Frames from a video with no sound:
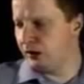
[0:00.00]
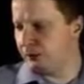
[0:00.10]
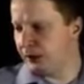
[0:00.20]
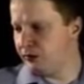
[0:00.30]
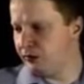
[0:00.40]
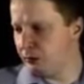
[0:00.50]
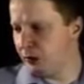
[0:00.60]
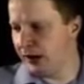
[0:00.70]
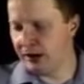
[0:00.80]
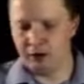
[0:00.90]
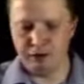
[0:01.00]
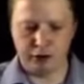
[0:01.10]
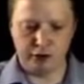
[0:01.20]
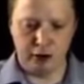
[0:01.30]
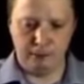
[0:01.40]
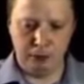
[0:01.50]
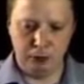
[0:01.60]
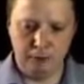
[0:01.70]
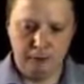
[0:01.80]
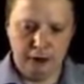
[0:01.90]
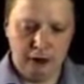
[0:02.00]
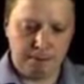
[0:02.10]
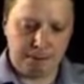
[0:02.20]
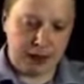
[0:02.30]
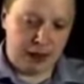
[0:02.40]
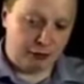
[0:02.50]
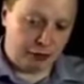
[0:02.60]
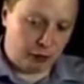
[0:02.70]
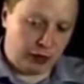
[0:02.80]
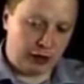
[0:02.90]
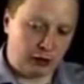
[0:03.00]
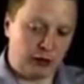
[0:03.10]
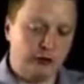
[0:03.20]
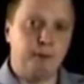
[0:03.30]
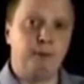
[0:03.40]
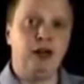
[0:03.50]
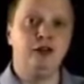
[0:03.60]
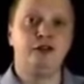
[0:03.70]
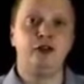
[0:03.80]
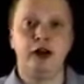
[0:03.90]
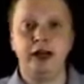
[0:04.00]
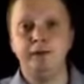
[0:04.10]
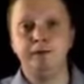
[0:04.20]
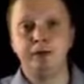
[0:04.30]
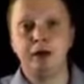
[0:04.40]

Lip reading: the pieces away now. For example, if the queen now goes to b3,